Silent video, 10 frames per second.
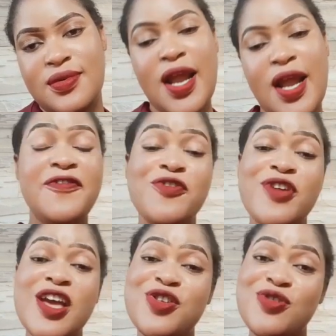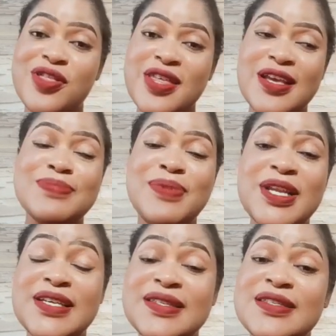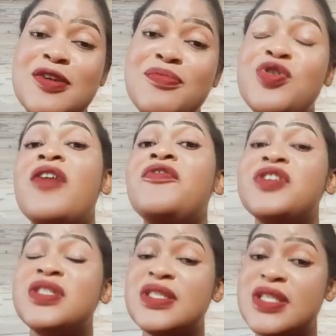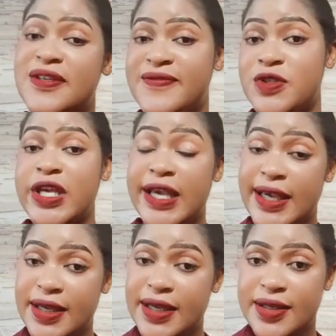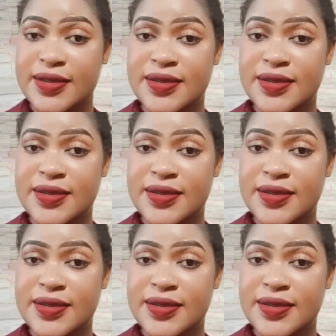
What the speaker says: And if you get your things, please tell me you have received, okay?